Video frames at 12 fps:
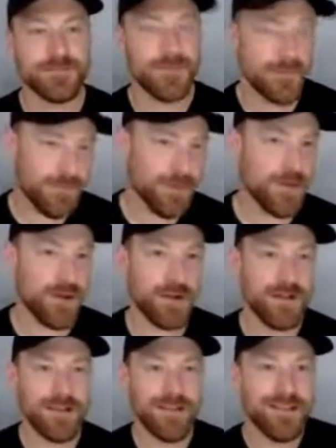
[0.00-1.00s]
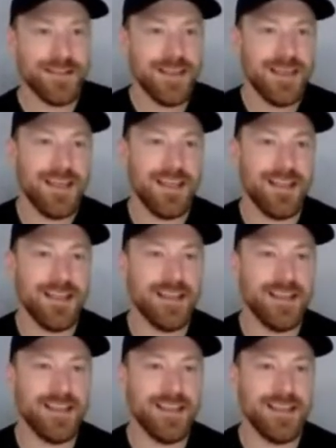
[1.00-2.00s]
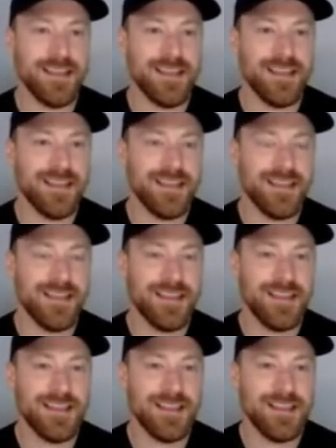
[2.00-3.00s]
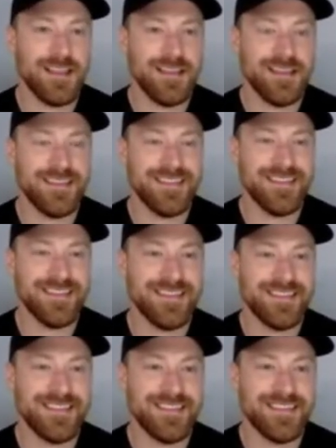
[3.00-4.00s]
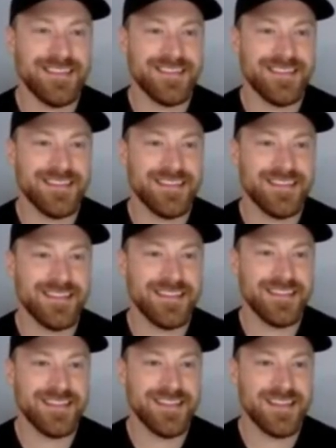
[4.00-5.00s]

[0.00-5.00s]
No words are spoken by the person on screen.